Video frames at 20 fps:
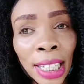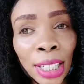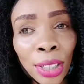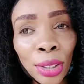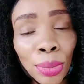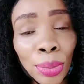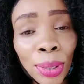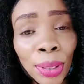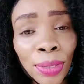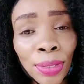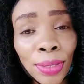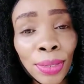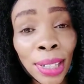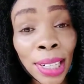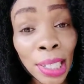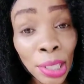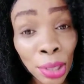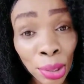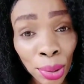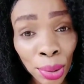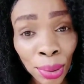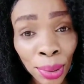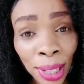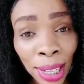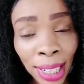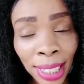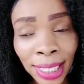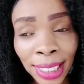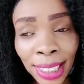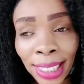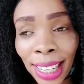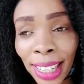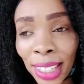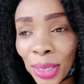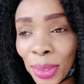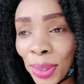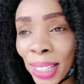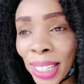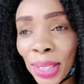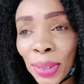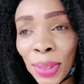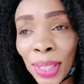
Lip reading: to be very strong. Actually,